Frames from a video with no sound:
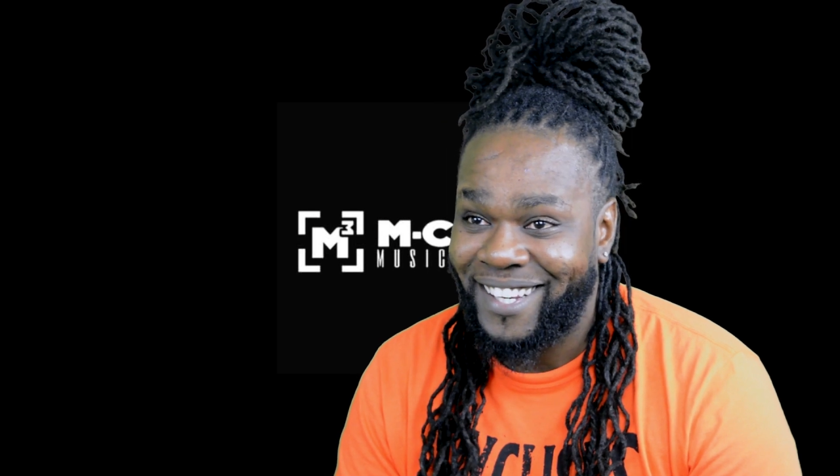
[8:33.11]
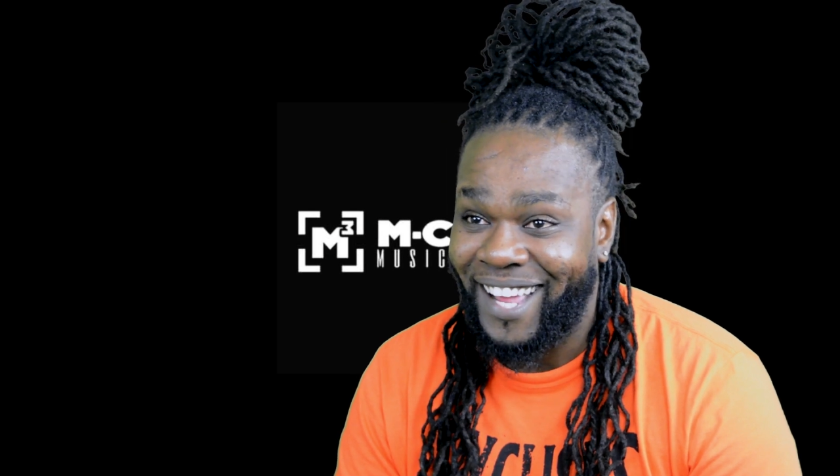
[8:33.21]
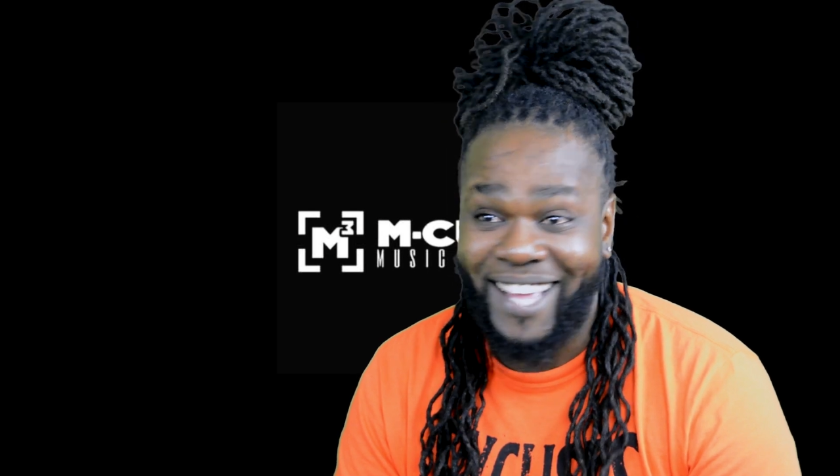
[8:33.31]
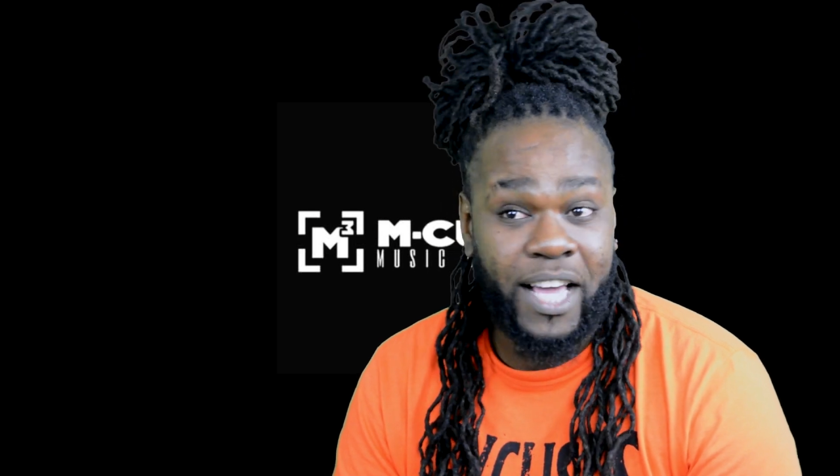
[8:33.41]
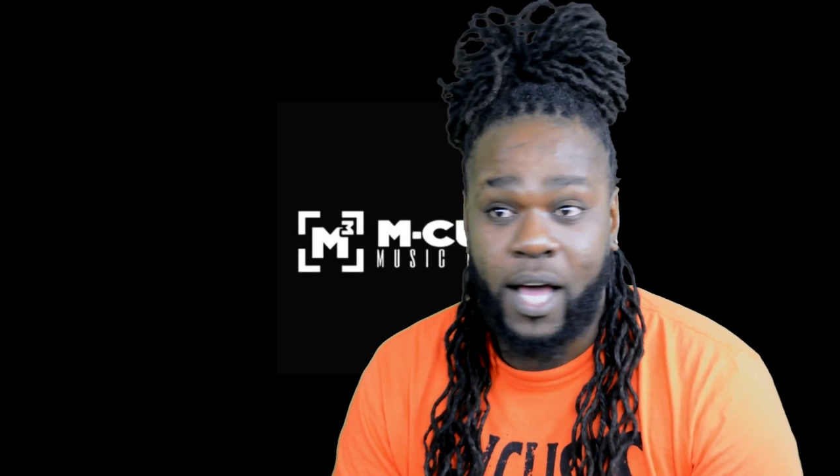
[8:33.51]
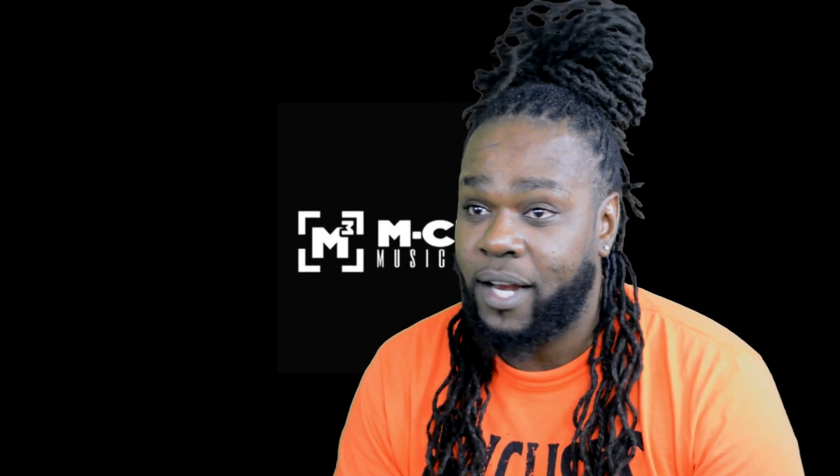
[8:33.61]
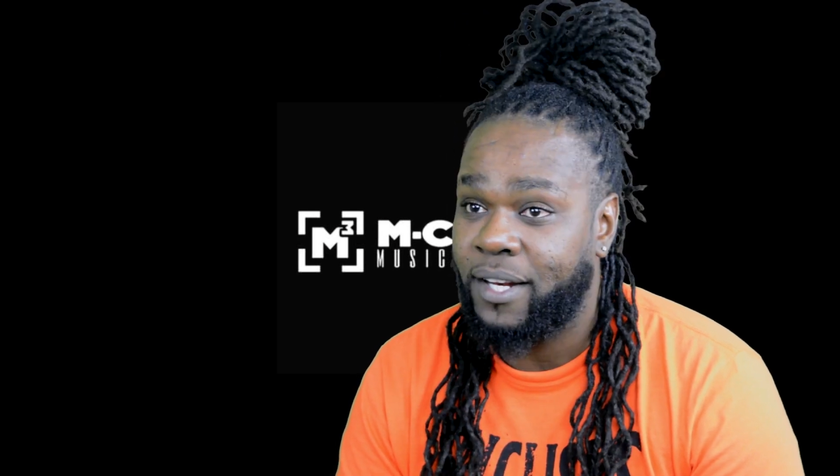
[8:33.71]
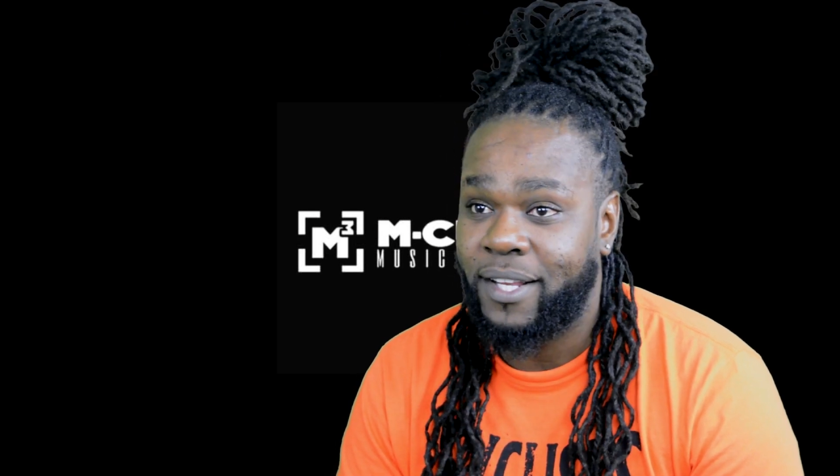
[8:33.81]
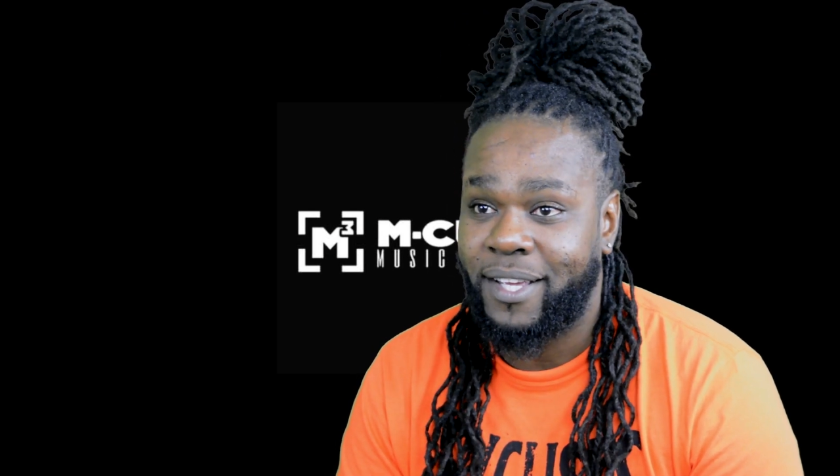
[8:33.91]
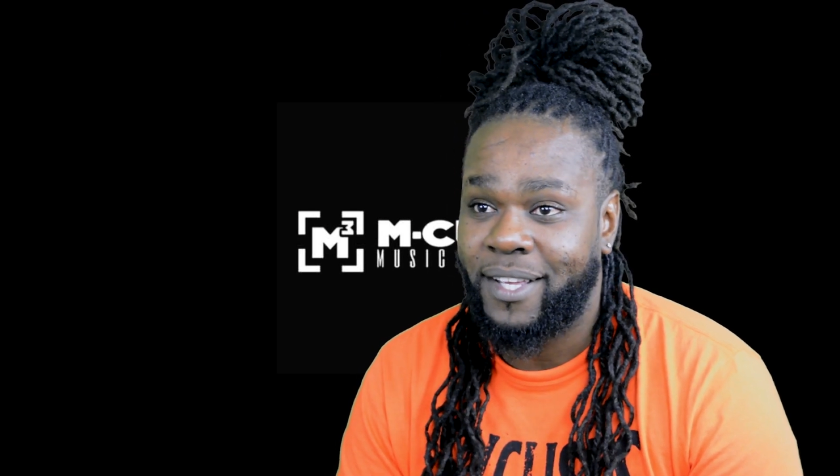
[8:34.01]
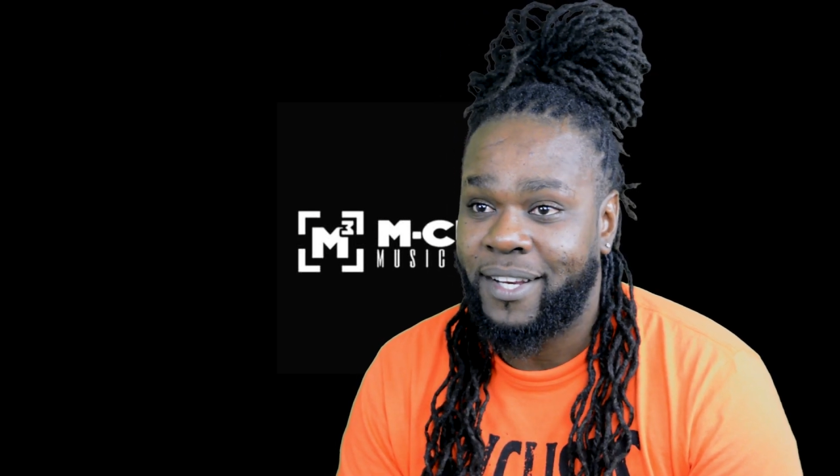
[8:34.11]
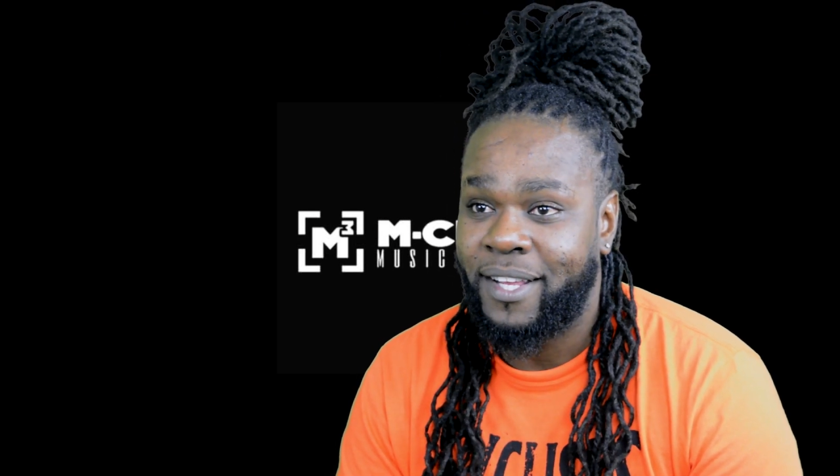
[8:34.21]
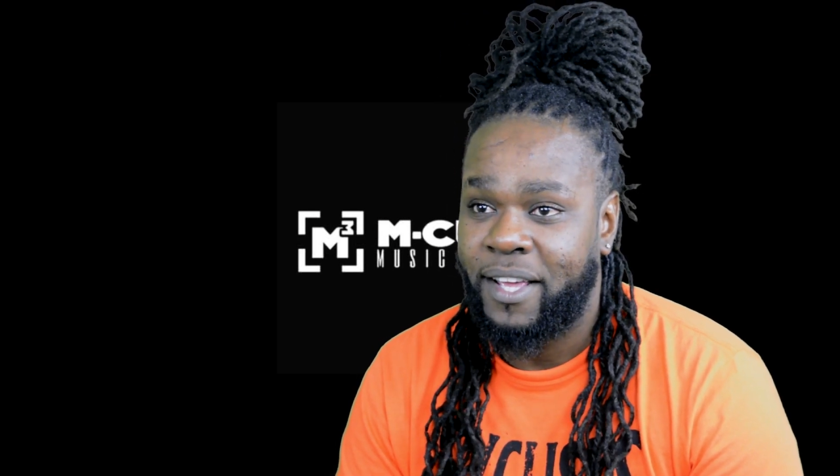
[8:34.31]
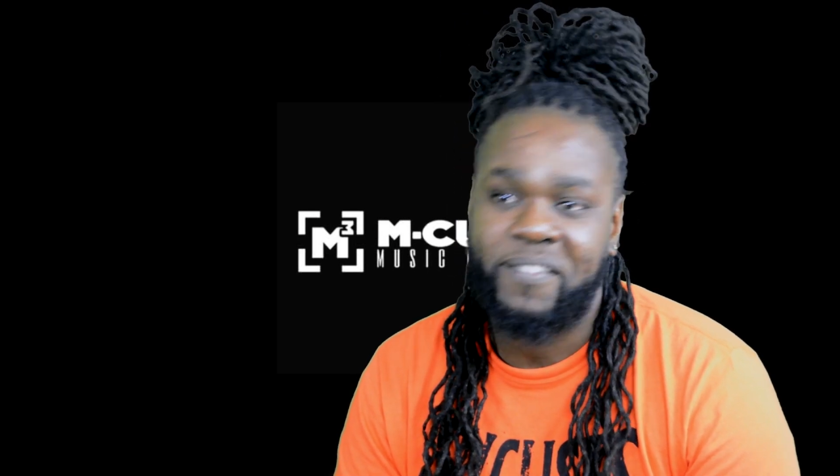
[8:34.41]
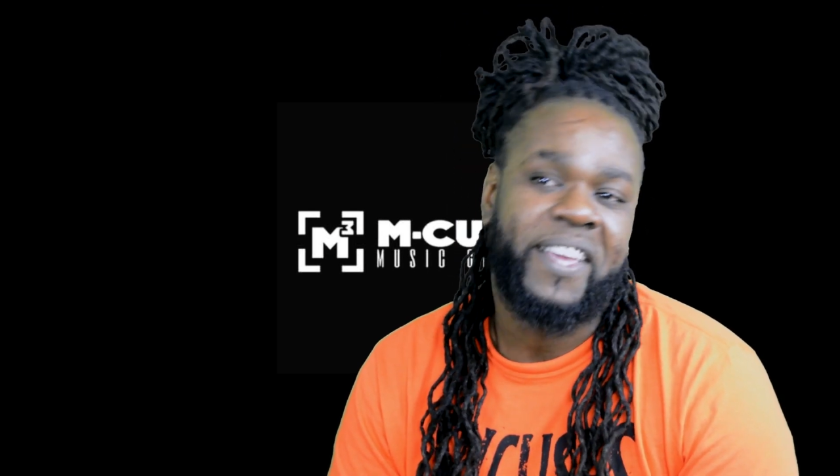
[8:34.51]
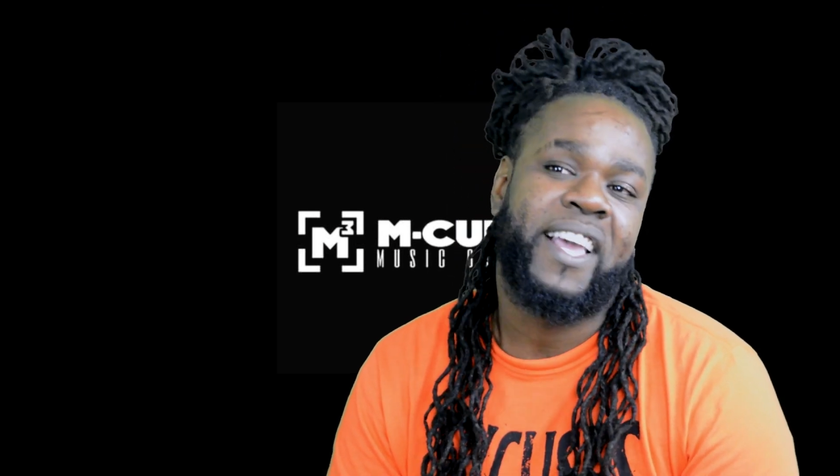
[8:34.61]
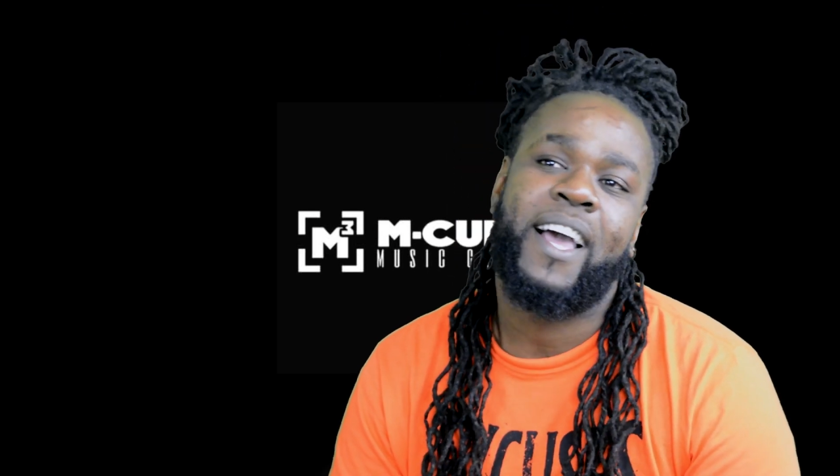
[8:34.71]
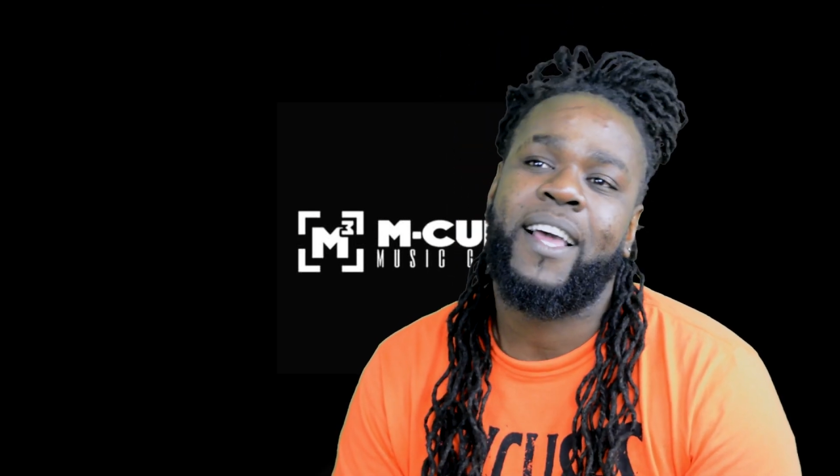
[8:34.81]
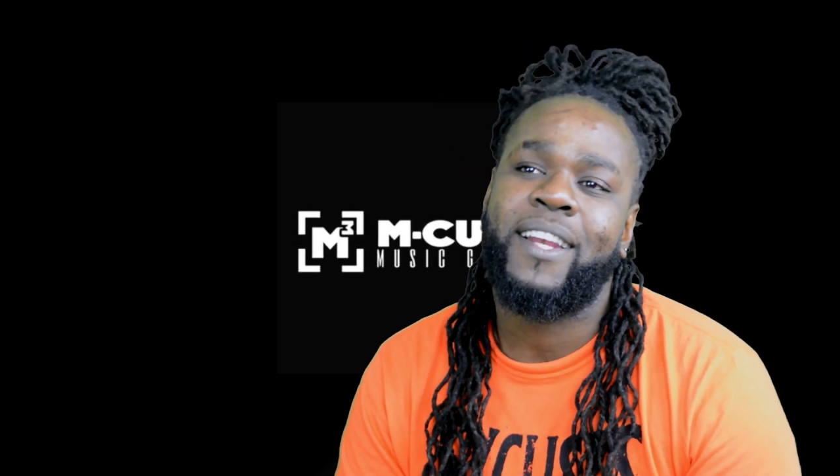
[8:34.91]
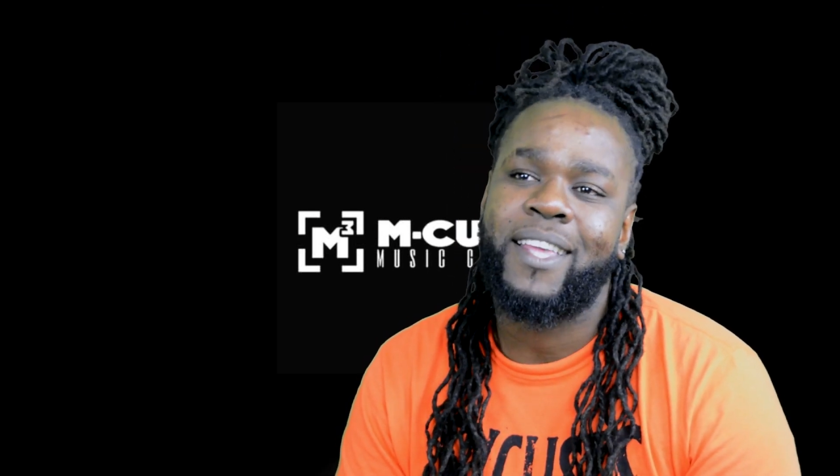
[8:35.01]
I gotta lead. If I
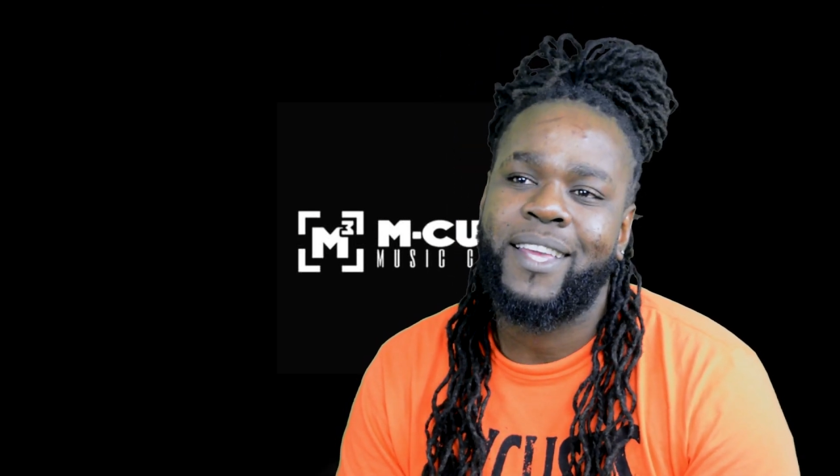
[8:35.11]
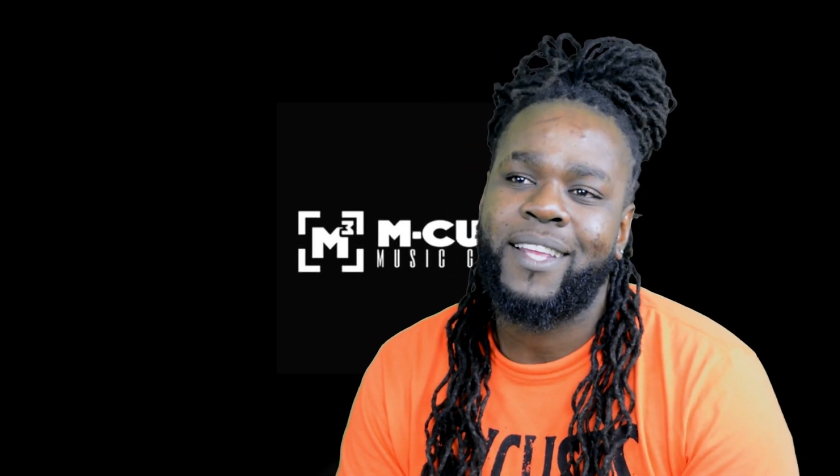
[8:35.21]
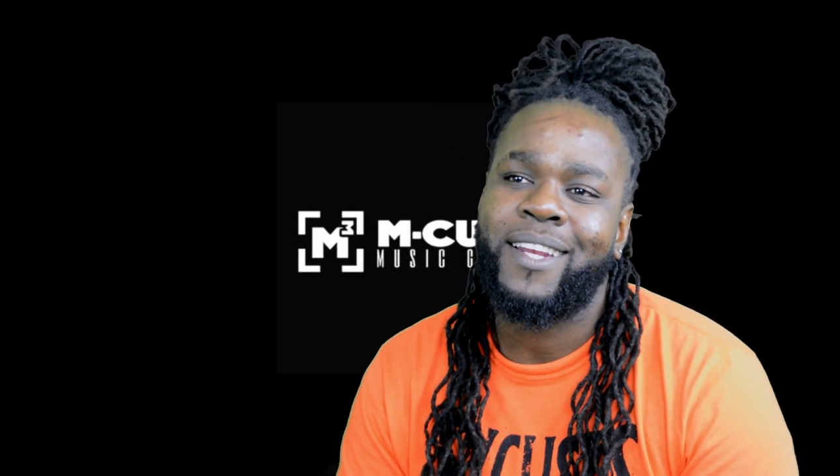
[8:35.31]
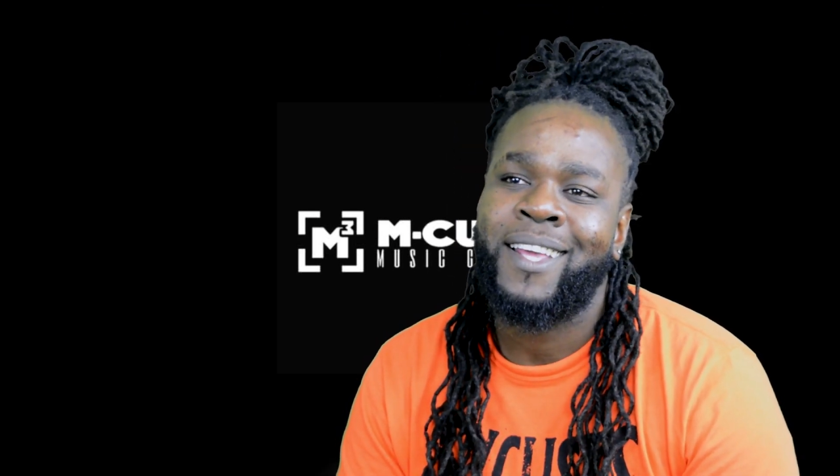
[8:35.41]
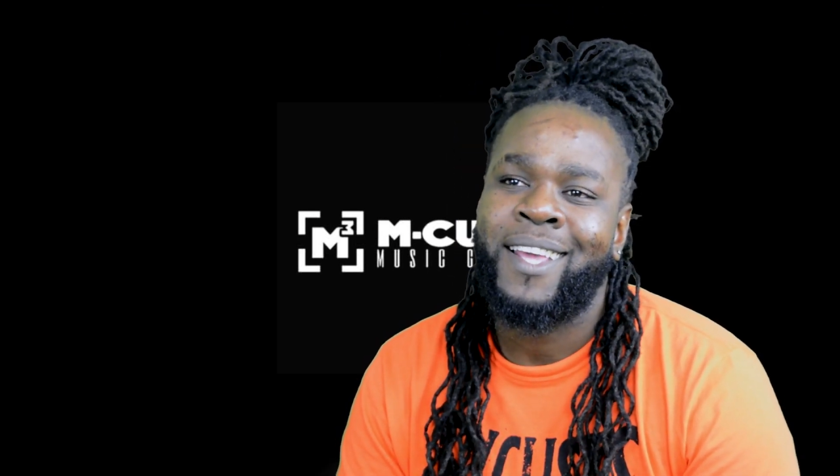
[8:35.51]
can't lead,